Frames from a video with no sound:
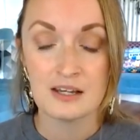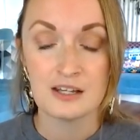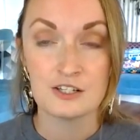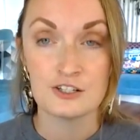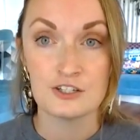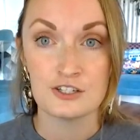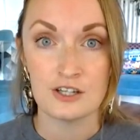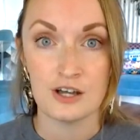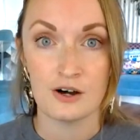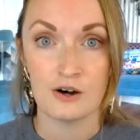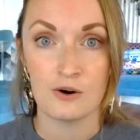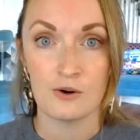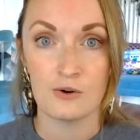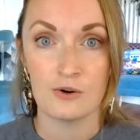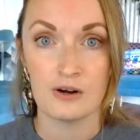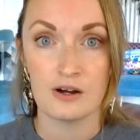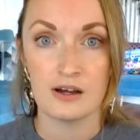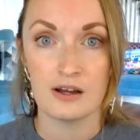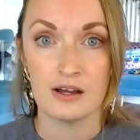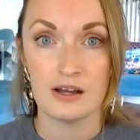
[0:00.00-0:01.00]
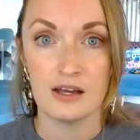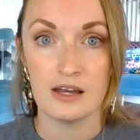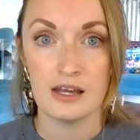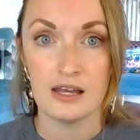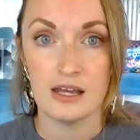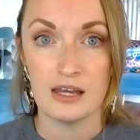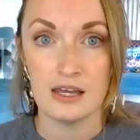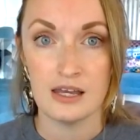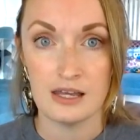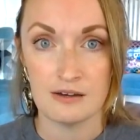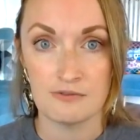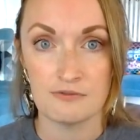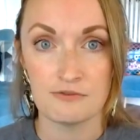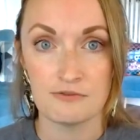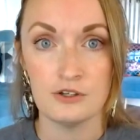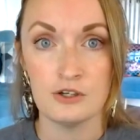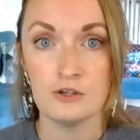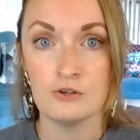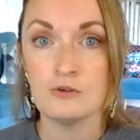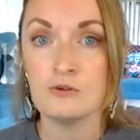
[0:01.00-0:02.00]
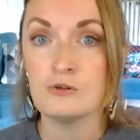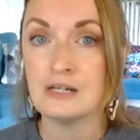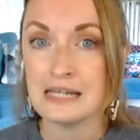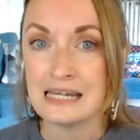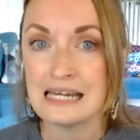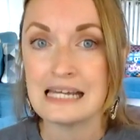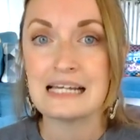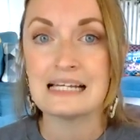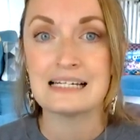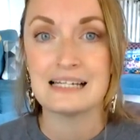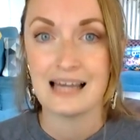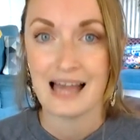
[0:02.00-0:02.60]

So if you need